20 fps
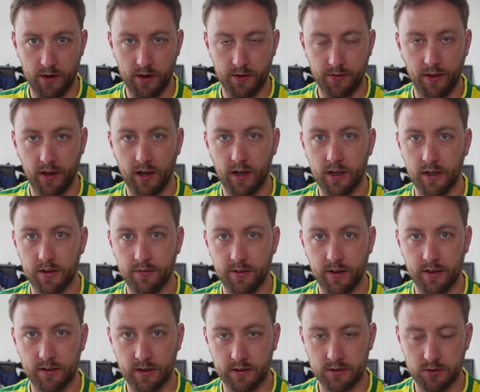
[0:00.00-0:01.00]
I think
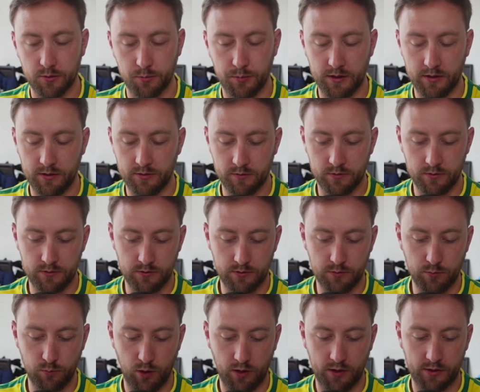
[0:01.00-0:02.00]
that should be
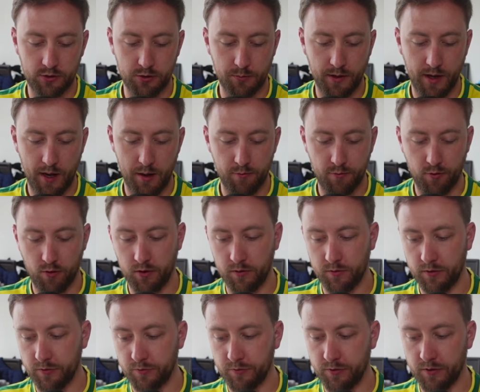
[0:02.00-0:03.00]
what he should be aiming for.
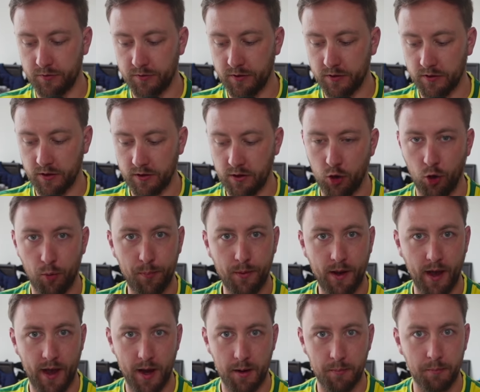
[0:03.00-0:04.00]
If there's a cup
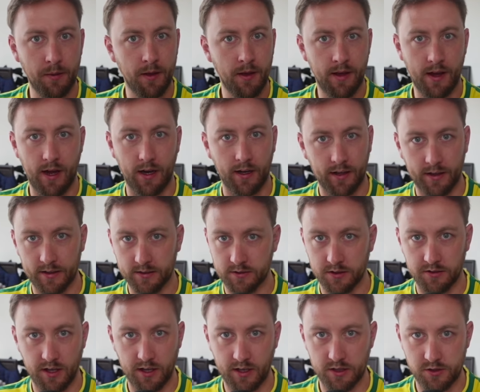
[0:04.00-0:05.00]
game and he gets to
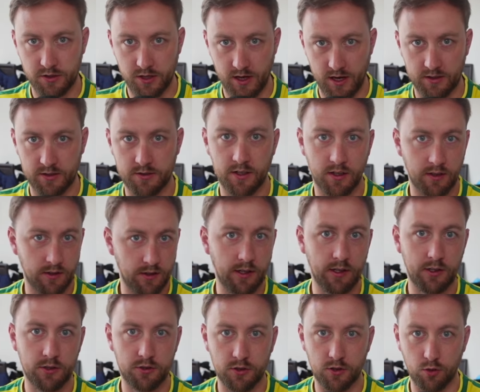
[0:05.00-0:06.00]
take his chance, that he
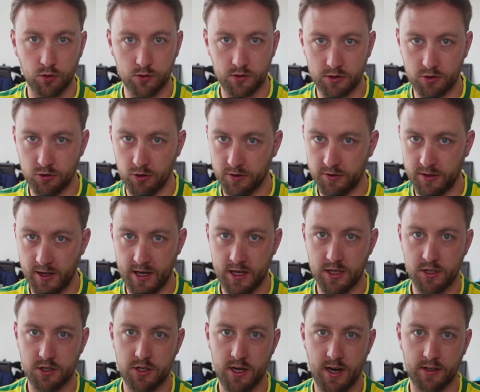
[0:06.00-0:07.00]
should look to try and take
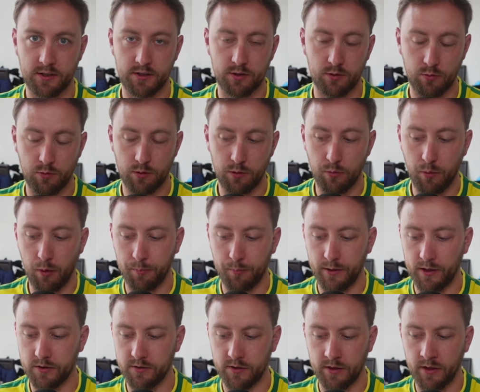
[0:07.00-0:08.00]
his chance, and it won't be
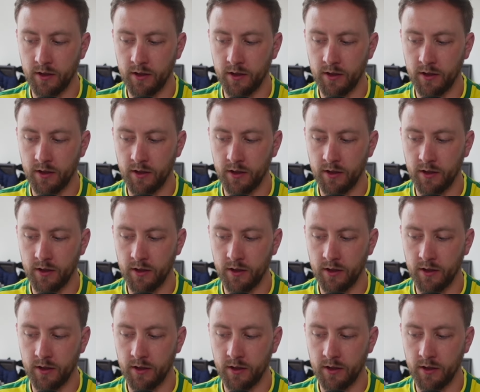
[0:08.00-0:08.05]
easy.